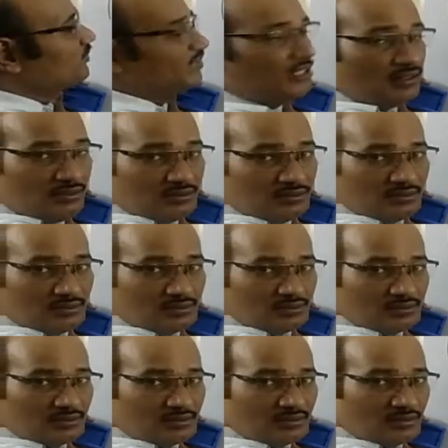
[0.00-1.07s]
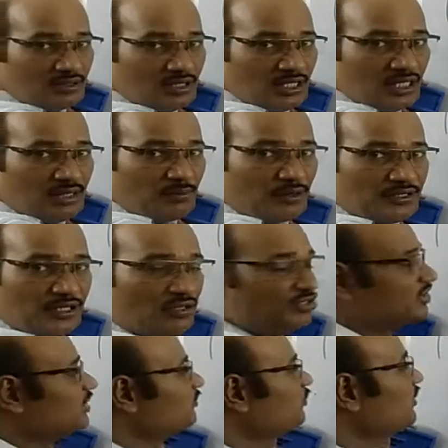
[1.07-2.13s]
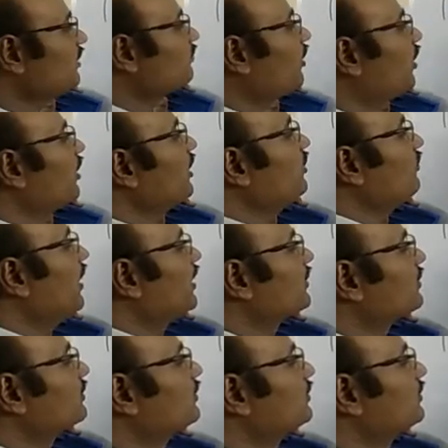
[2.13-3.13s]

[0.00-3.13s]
here, but here see we have already what